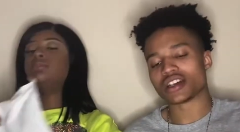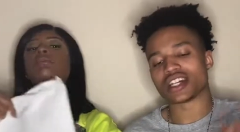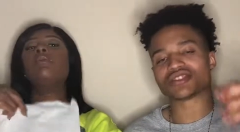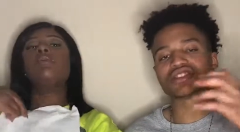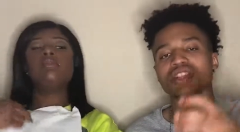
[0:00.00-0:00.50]

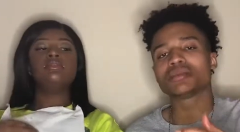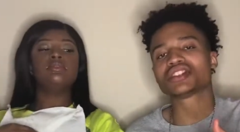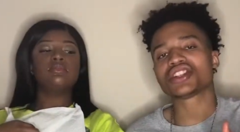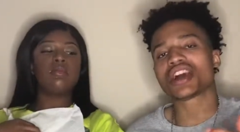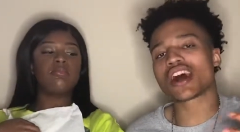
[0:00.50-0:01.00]
Speaker 1: And see, let me
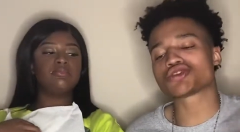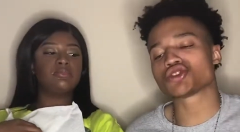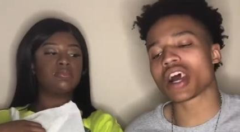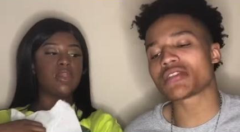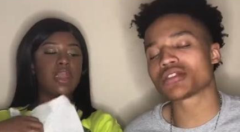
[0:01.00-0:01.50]
tell you how
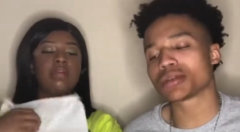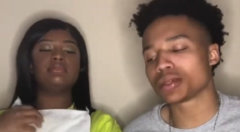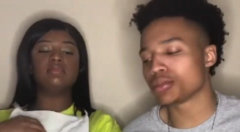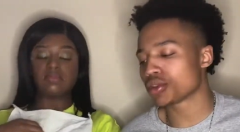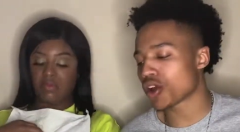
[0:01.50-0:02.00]
trifling
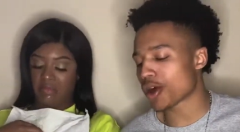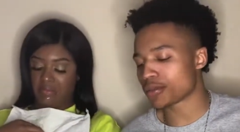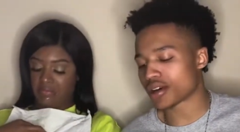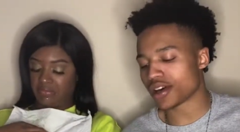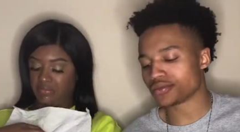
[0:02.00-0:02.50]
people
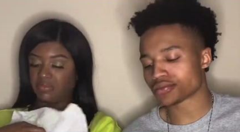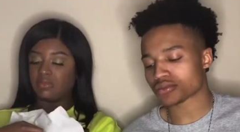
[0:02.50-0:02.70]
are, bro.